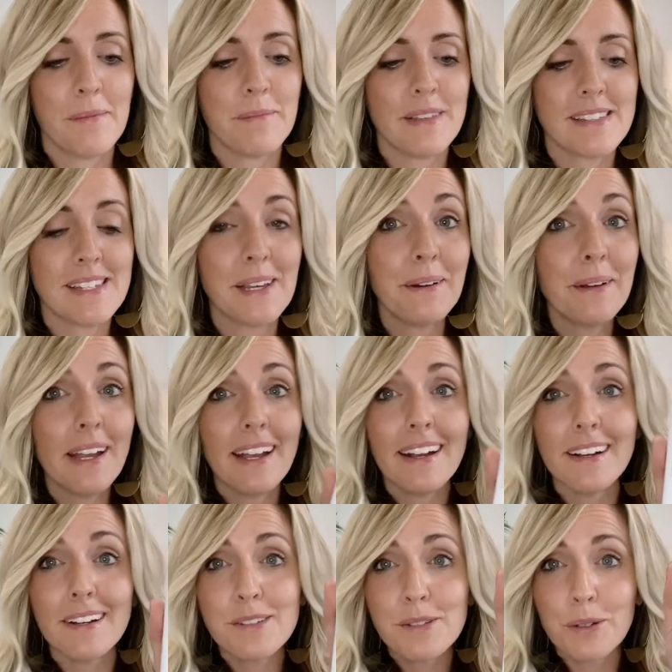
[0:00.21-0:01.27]
Missy
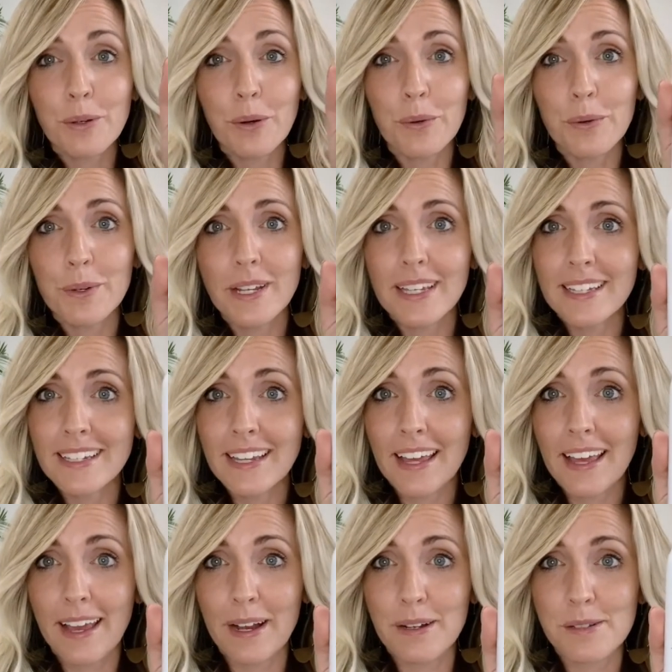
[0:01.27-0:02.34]
O'Hare's Golden
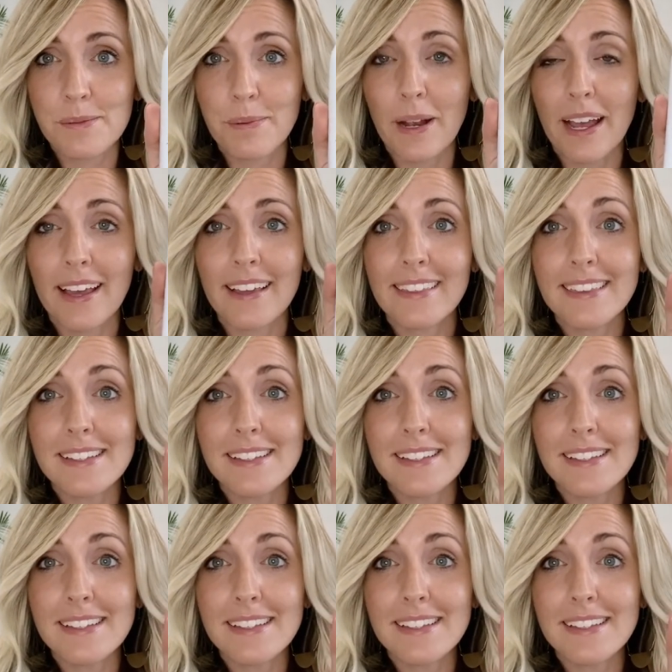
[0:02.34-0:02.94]
Hairspray.